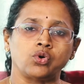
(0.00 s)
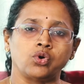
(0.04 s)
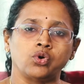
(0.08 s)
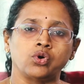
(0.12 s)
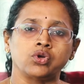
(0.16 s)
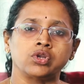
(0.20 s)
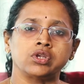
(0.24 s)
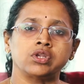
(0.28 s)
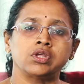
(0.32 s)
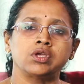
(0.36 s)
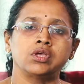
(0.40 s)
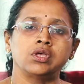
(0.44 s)

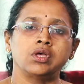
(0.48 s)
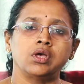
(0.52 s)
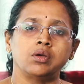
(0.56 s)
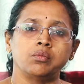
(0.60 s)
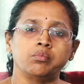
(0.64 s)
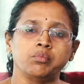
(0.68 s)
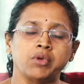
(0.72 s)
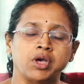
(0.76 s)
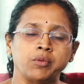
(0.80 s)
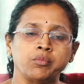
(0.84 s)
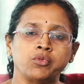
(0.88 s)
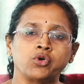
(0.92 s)
or
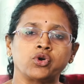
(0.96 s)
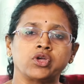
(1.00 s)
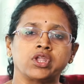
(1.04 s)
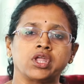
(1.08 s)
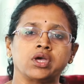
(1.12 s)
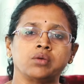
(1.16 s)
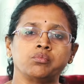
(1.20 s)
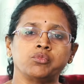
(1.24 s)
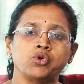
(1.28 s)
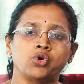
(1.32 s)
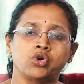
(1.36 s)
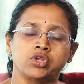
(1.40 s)

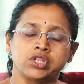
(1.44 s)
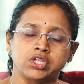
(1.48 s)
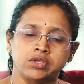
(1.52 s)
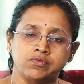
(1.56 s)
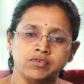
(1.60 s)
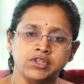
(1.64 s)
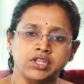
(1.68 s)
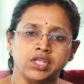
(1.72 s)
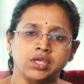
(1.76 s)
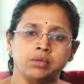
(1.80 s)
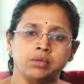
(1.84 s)
mammogram or even